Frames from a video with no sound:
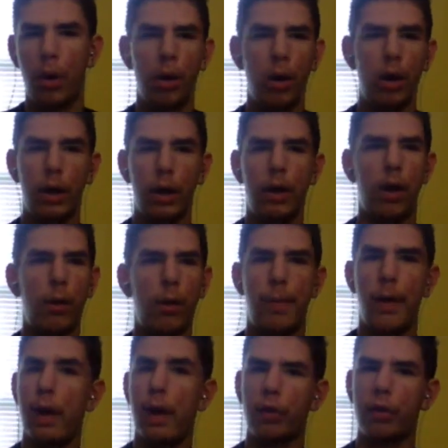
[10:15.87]
Bears are in the
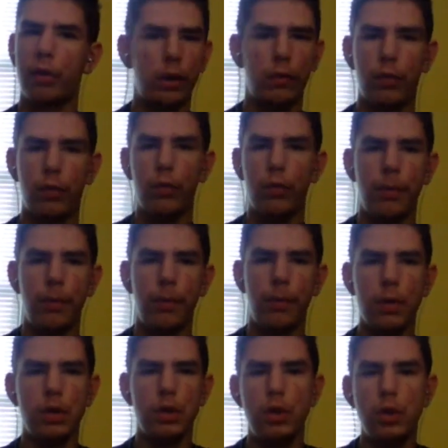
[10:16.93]
room. They won the Super
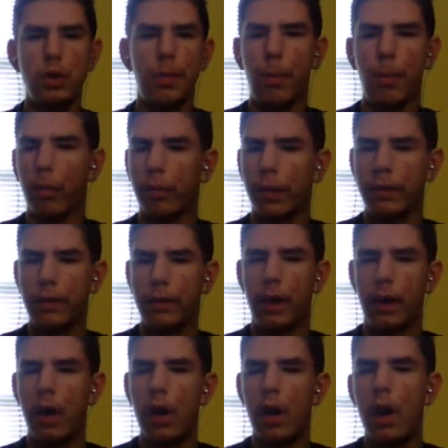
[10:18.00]
Bowl right there.
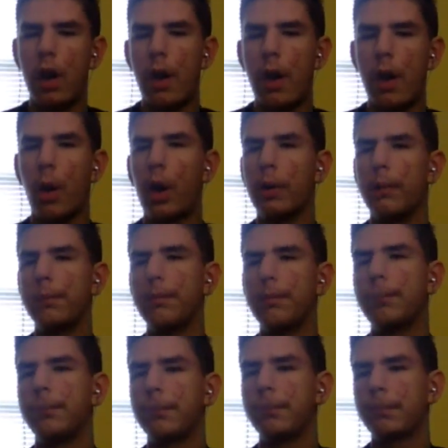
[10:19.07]
But
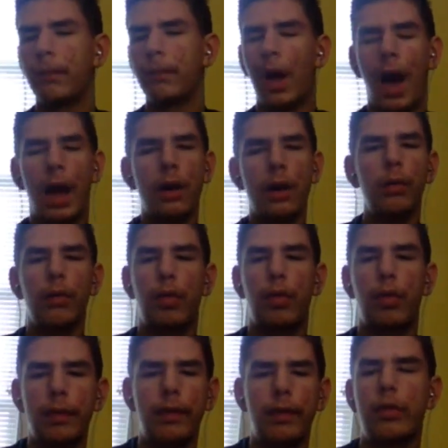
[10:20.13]
I don't think that's going to
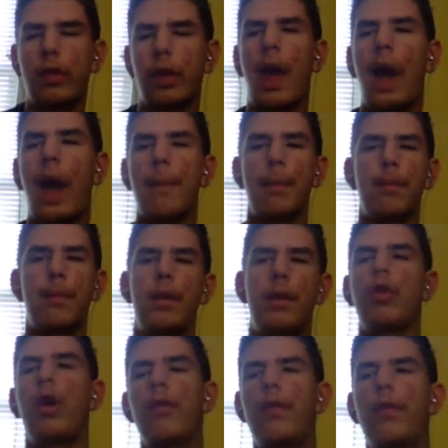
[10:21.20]
happen. But if Jarvis
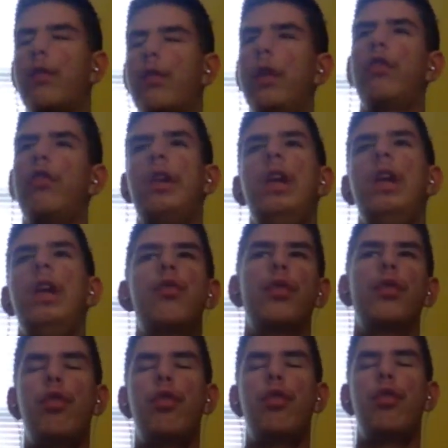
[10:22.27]
Landry is really trying to go to
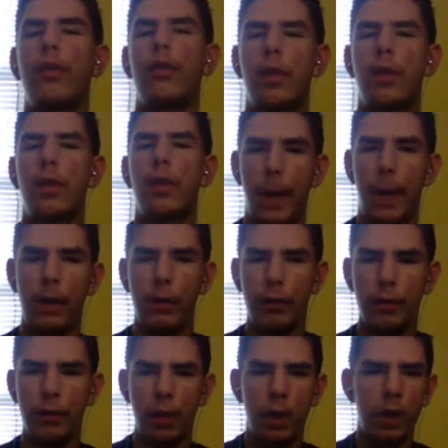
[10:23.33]
the Bears,
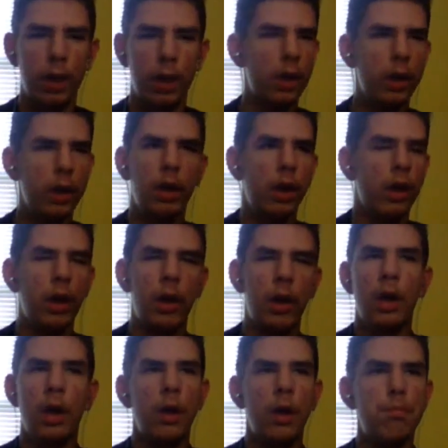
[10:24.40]

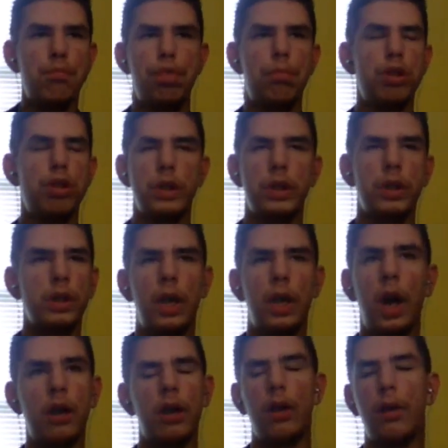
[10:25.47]
I don't know what
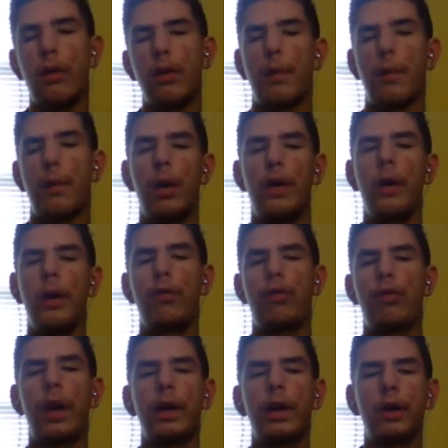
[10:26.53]
the point of trying to leave
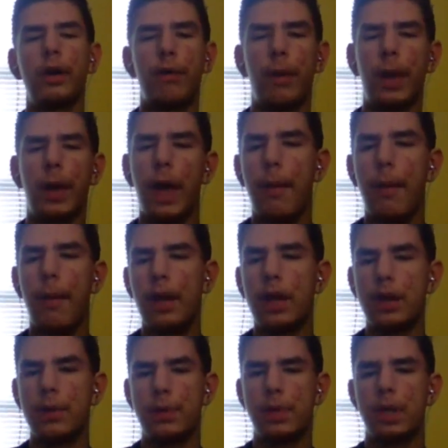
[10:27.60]
Miami is,
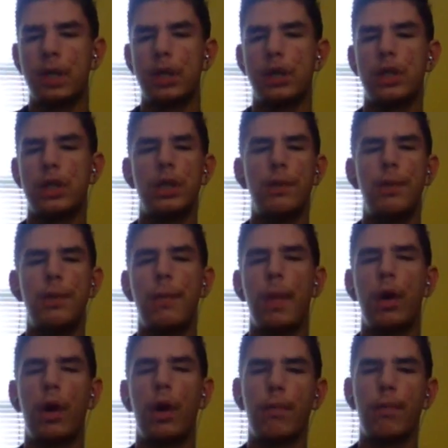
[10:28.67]
because he'd be better off in
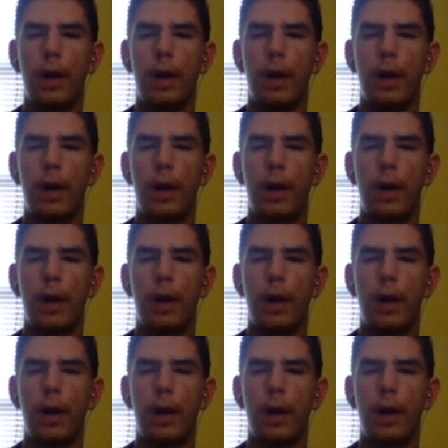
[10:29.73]
Miami.